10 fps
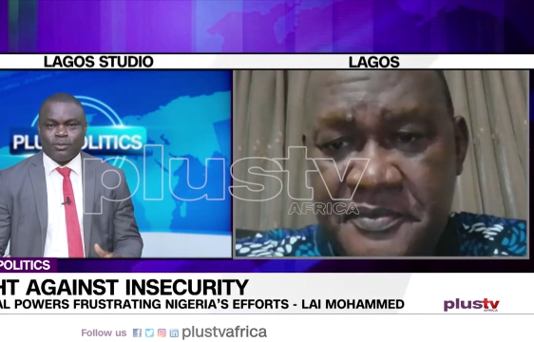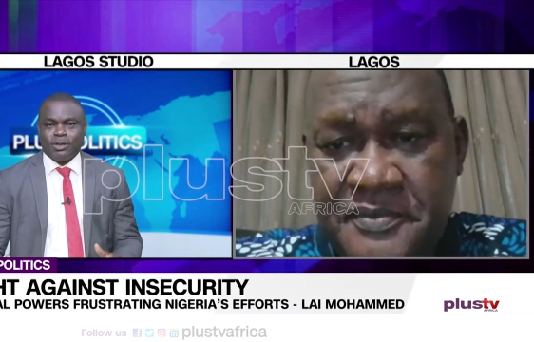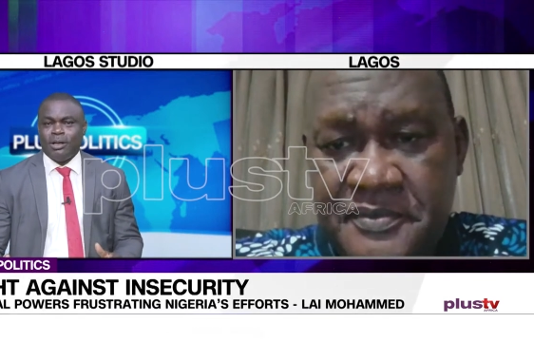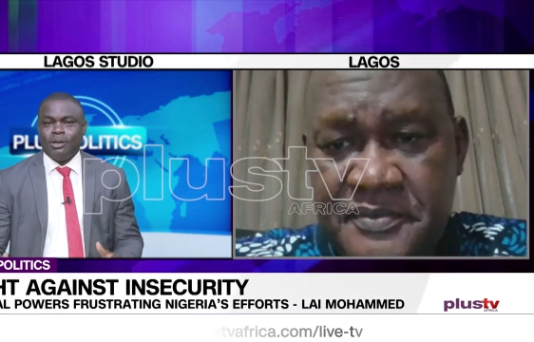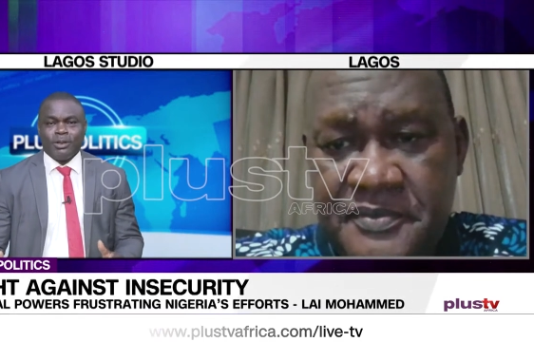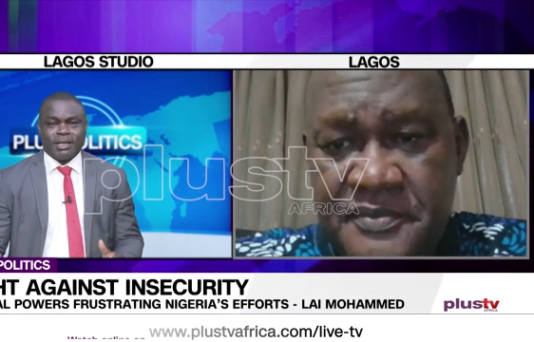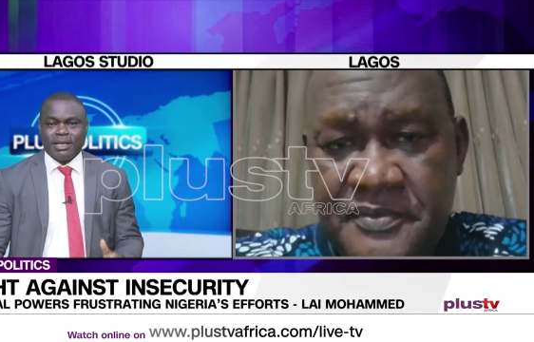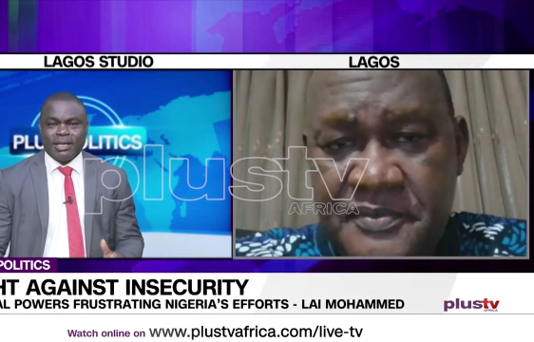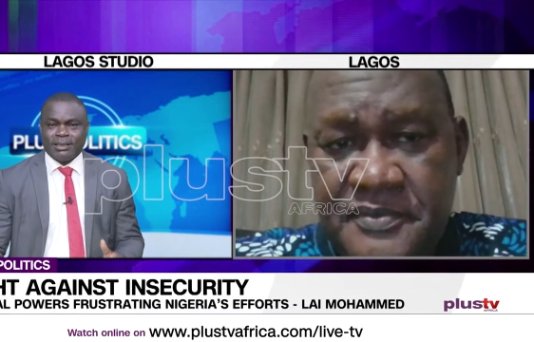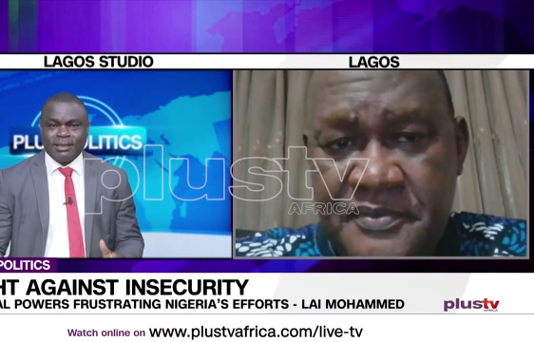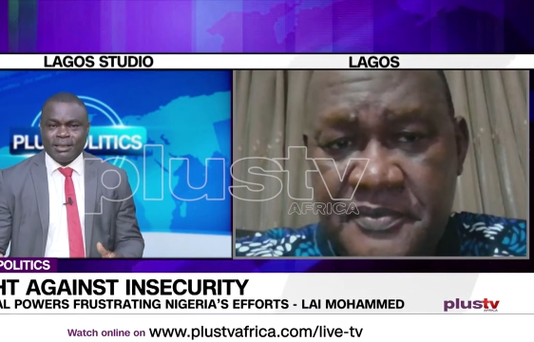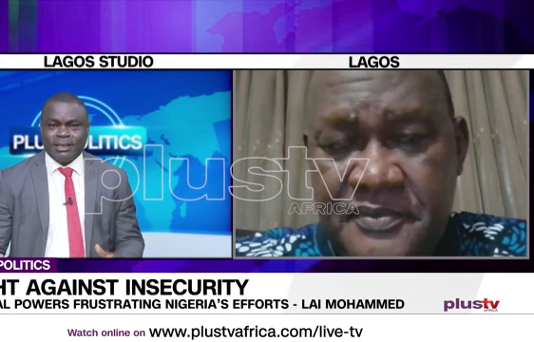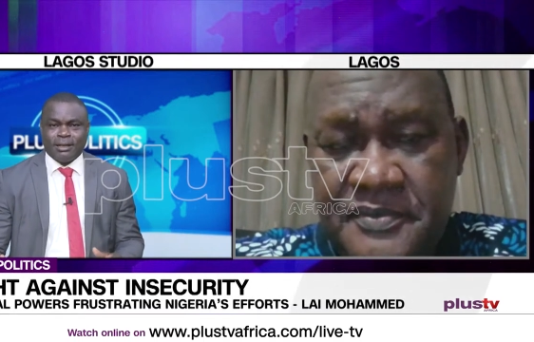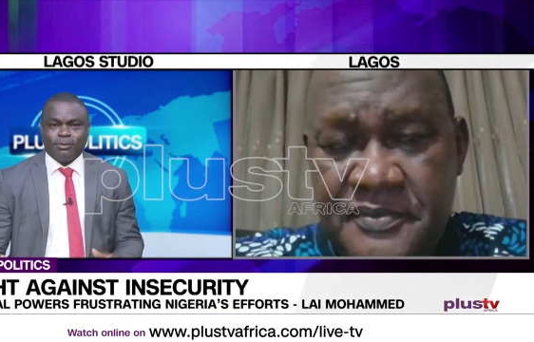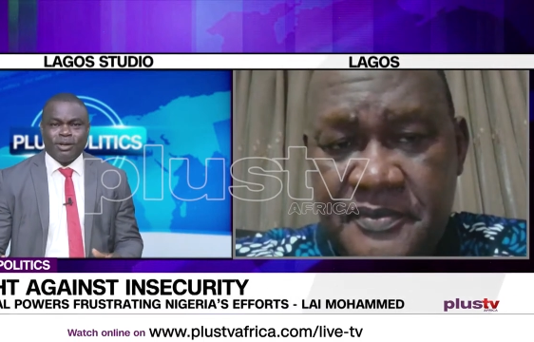Speaker 1: we're looking at it
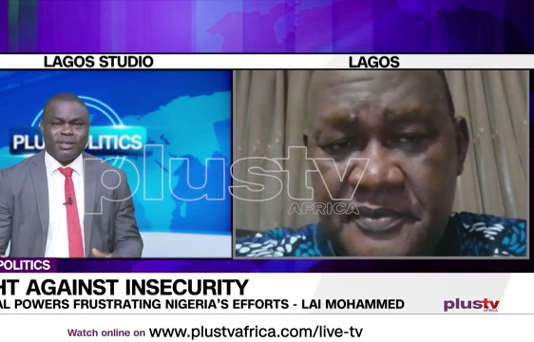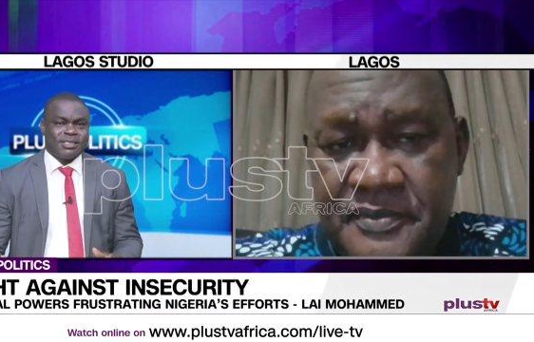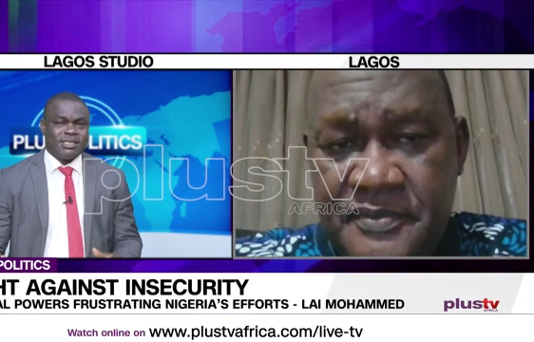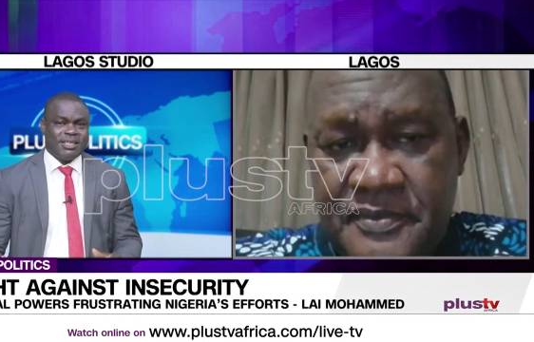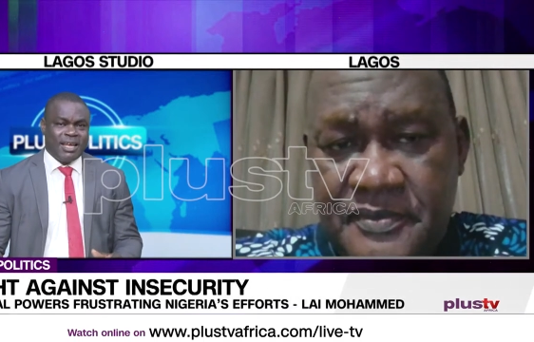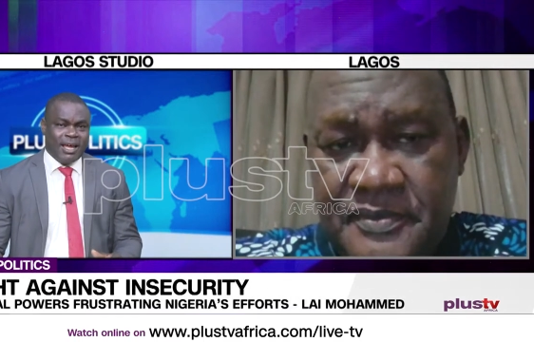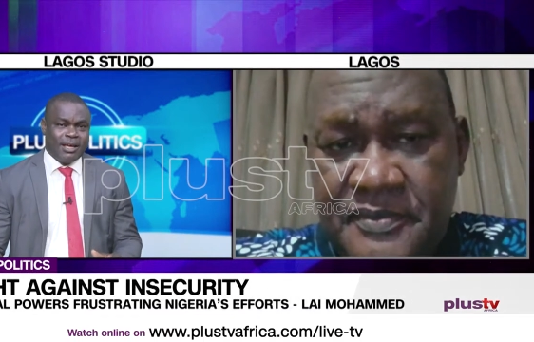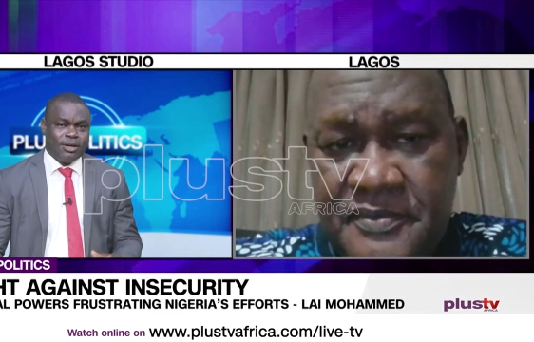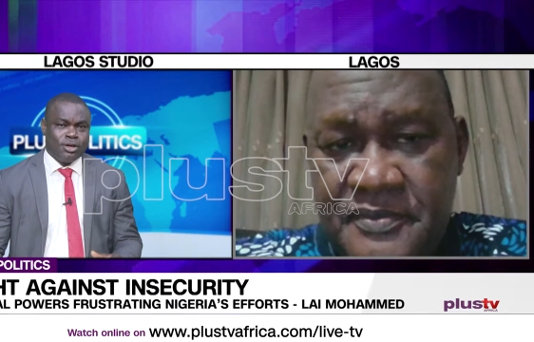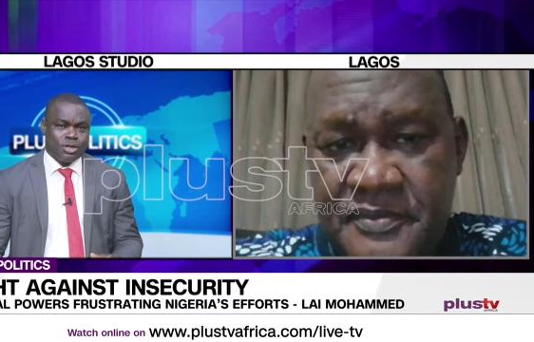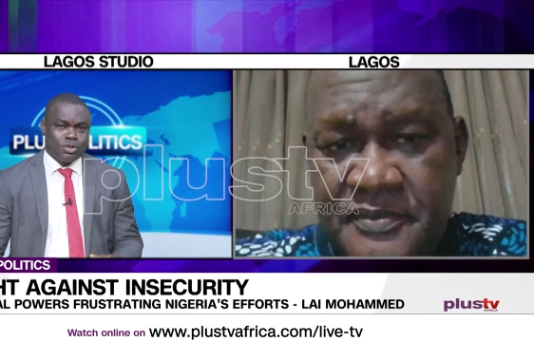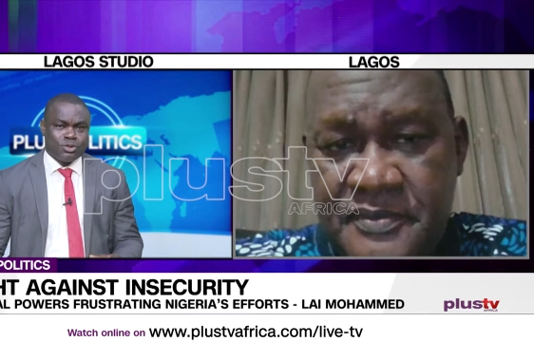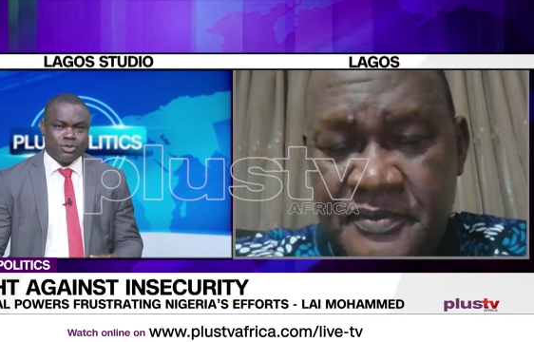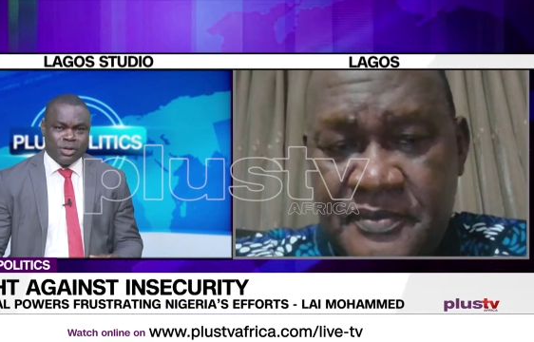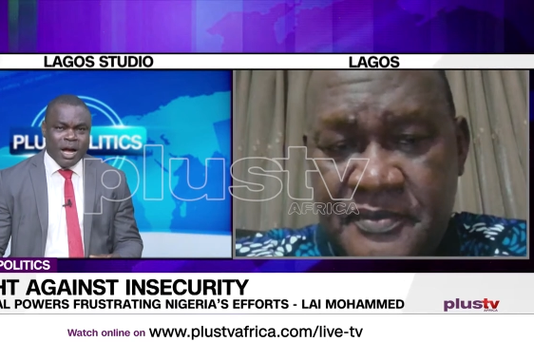that what does it take to
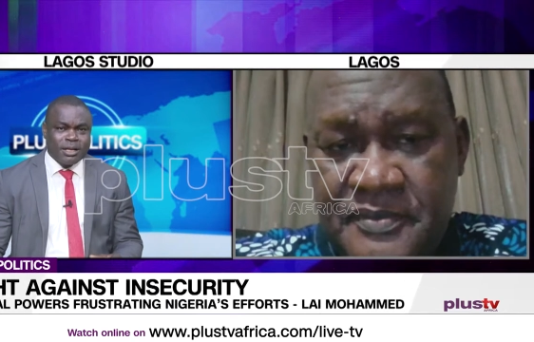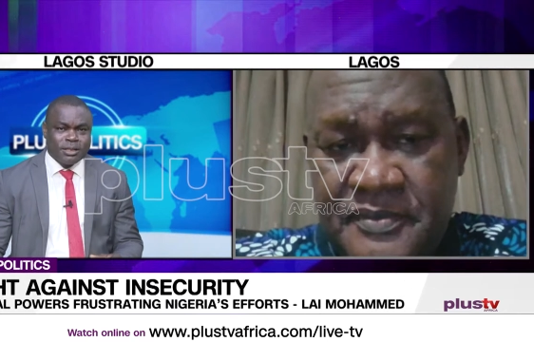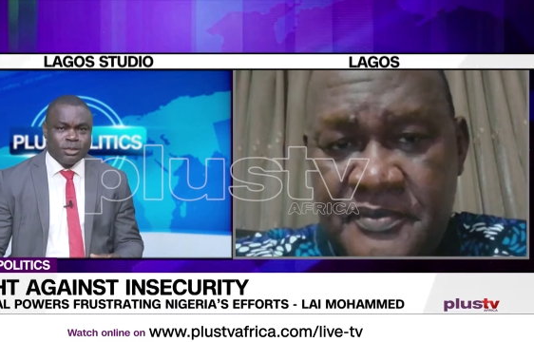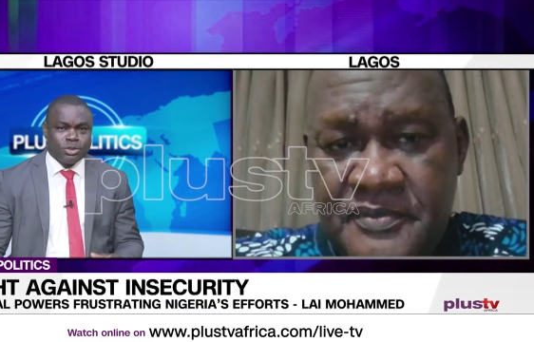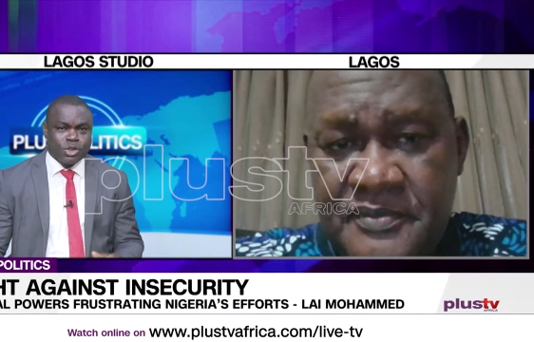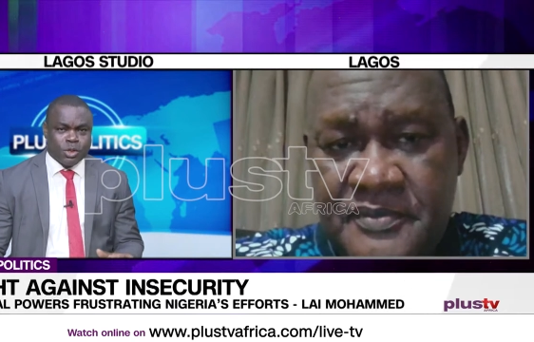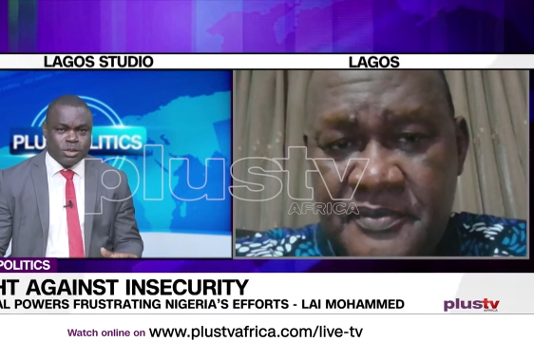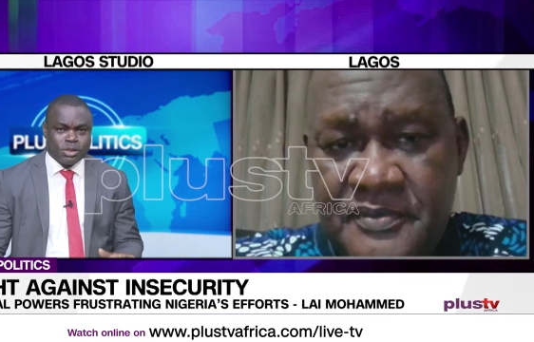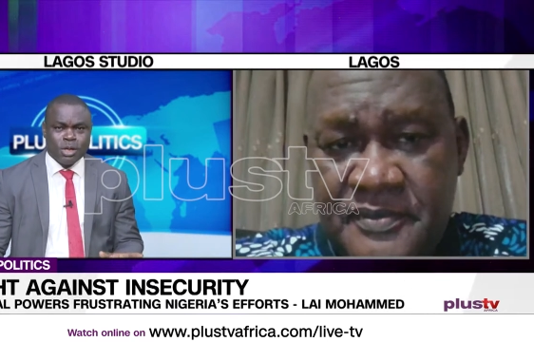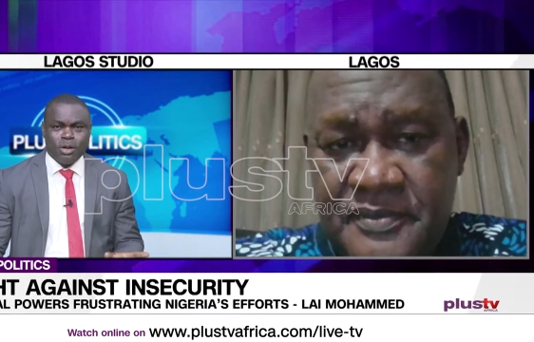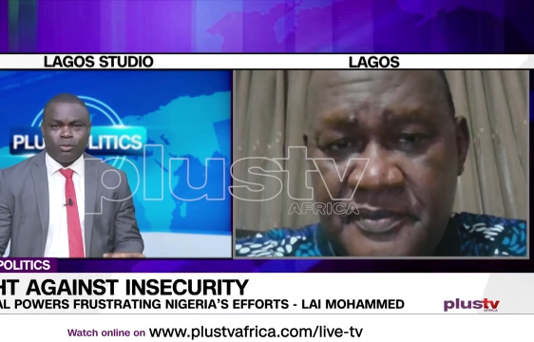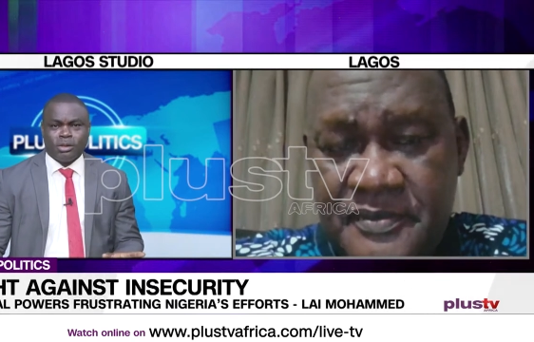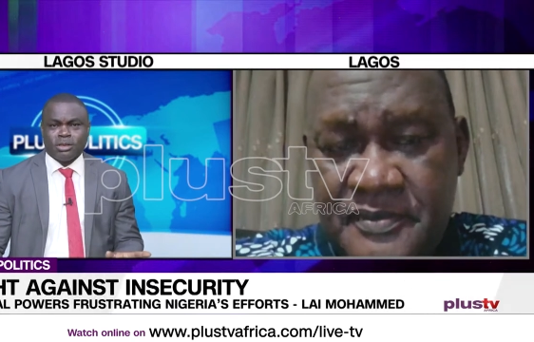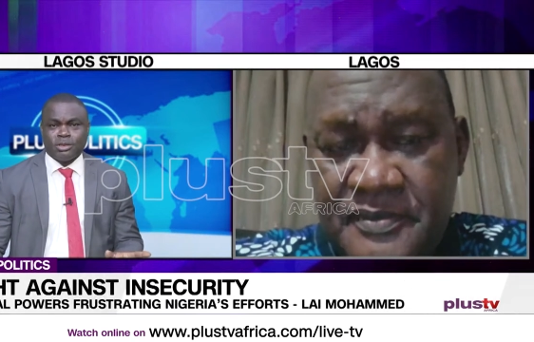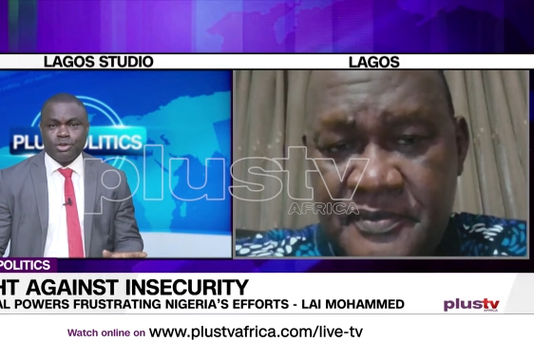track the source?
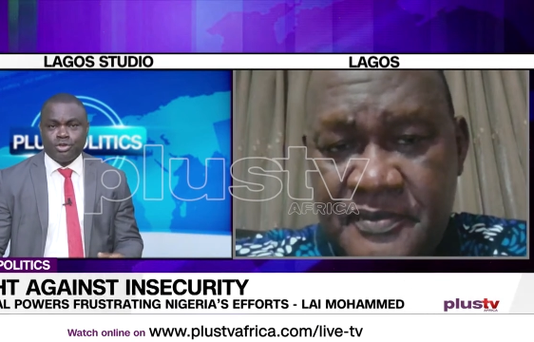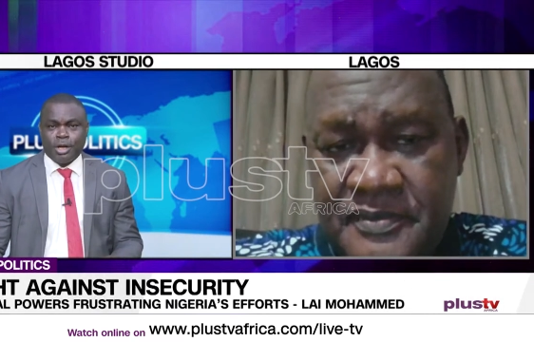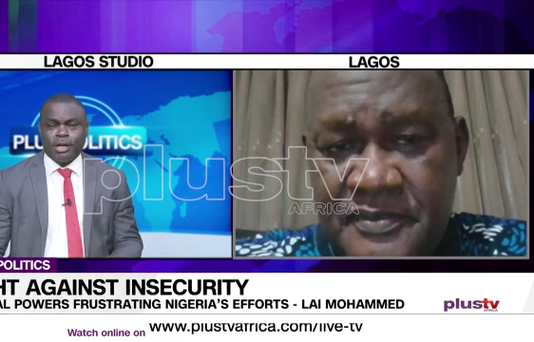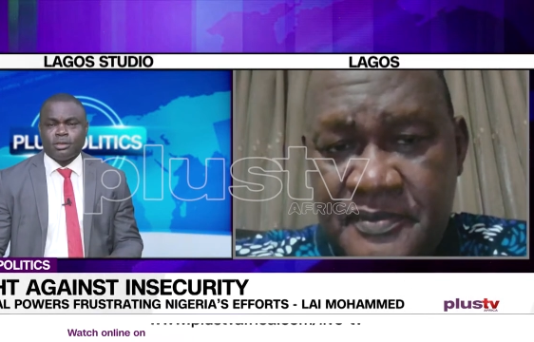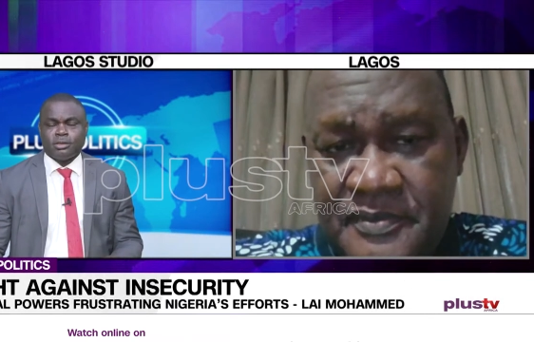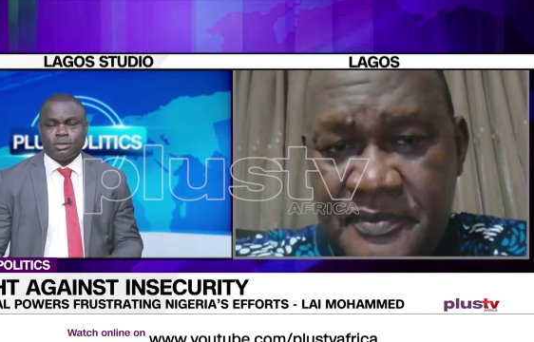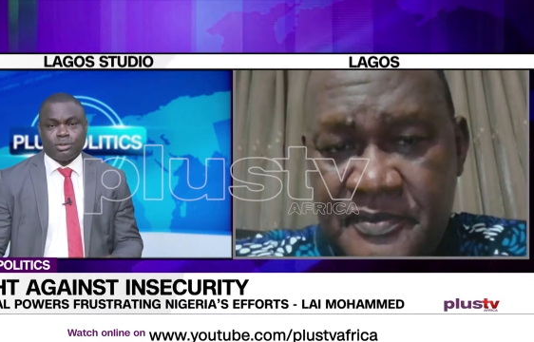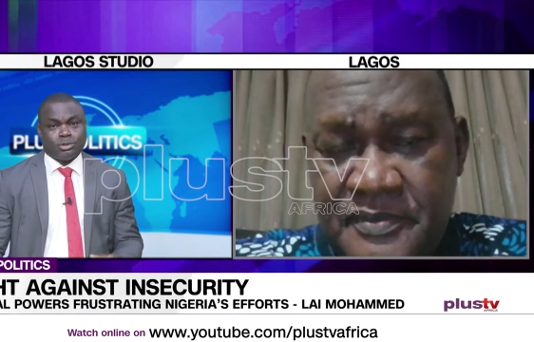What does it take to